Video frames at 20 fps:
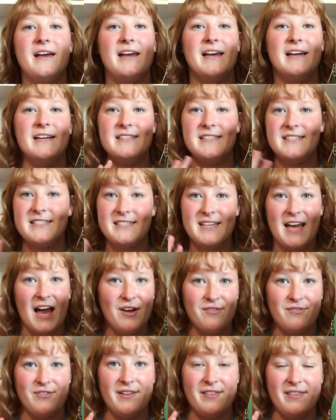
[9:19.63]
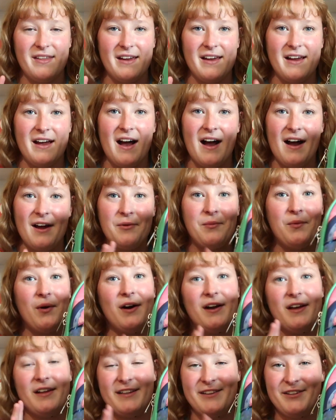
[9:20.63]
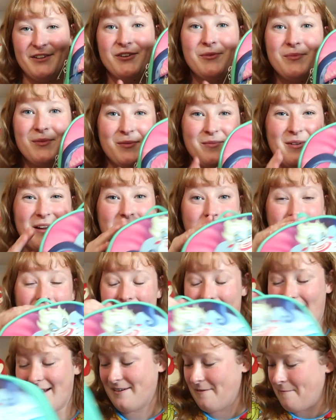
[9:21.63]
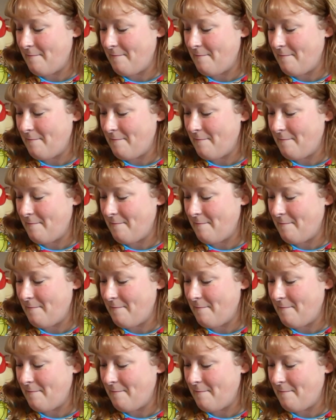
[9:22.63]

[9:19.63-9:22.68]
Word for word: It's everything I want in a Little Mermaid bag.